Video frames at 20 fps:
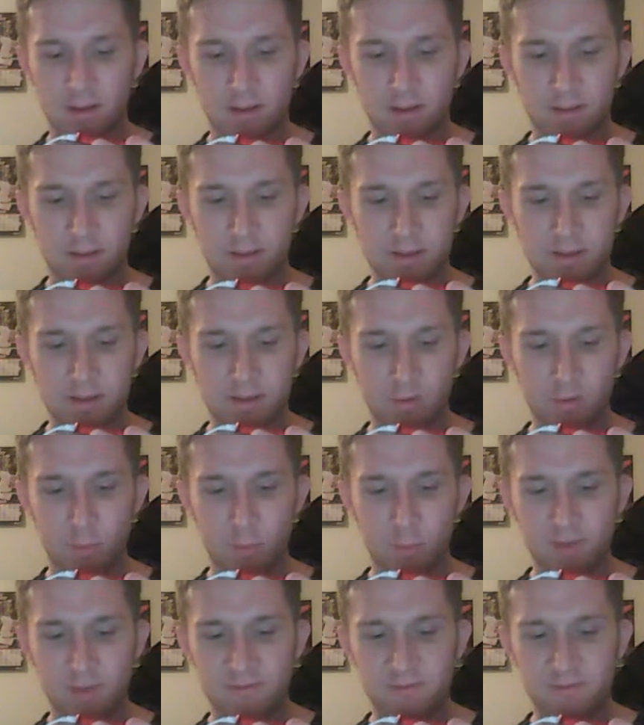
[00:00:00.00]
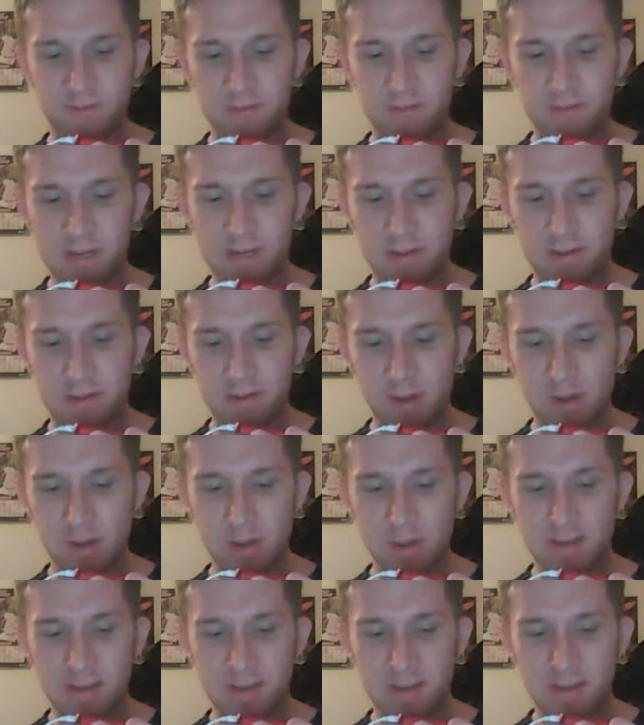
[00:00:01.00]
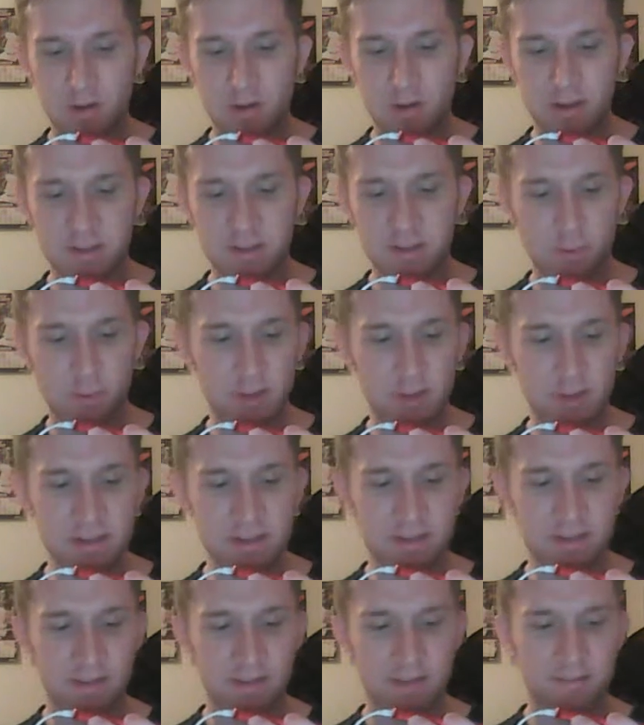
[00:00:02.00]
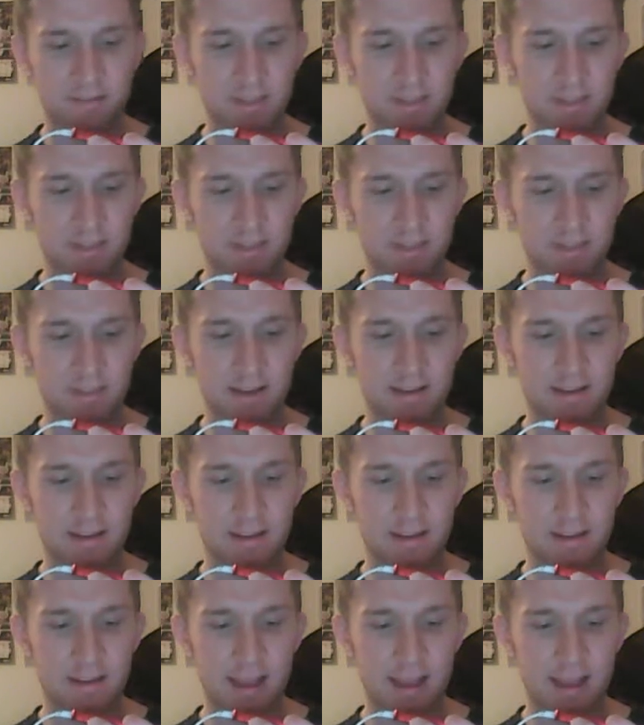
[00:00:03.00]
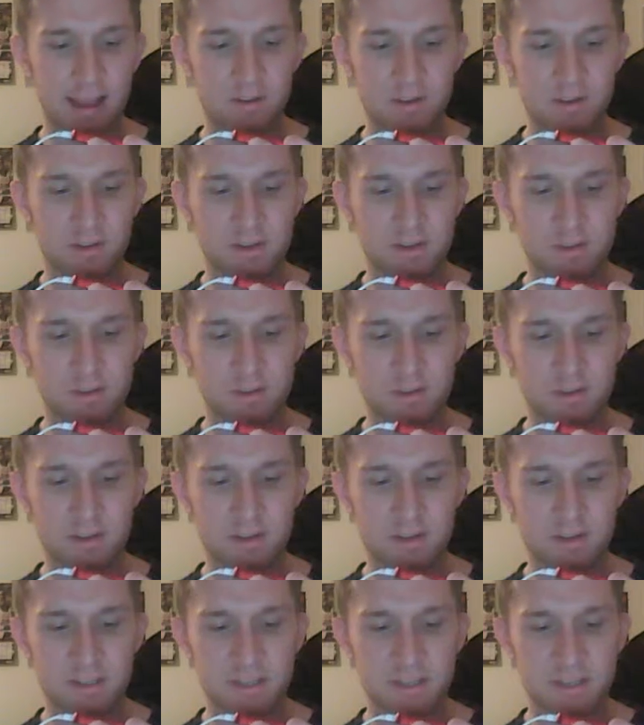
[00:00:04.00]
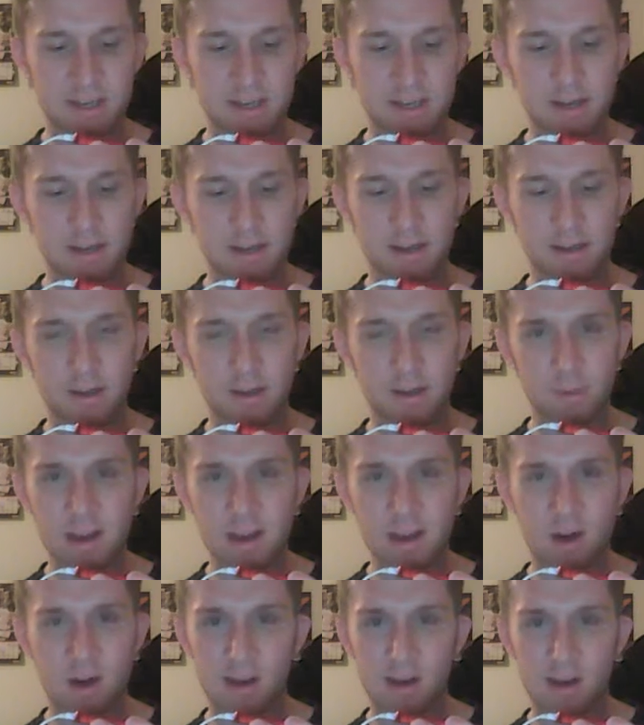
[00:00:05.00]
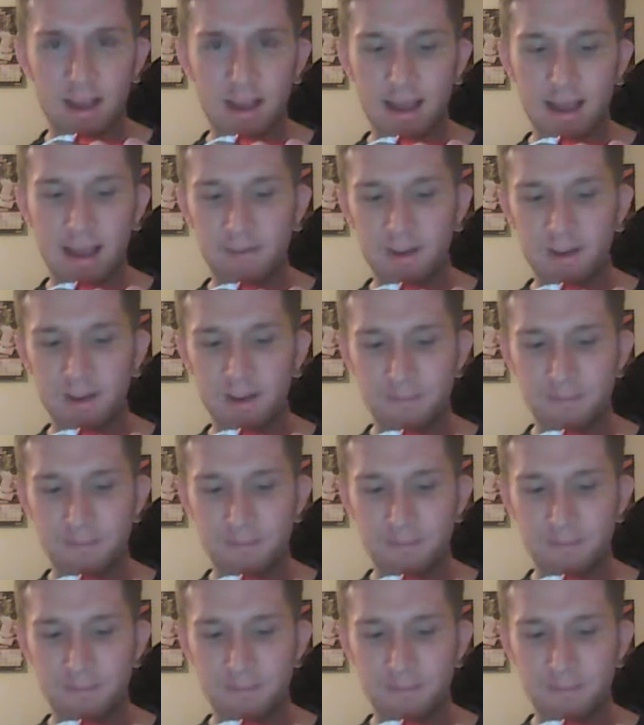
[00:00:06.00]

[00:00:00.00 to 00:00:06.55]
The show will be 15 to 30 minutes long as always, and then after the show is all said and done, it'll be archived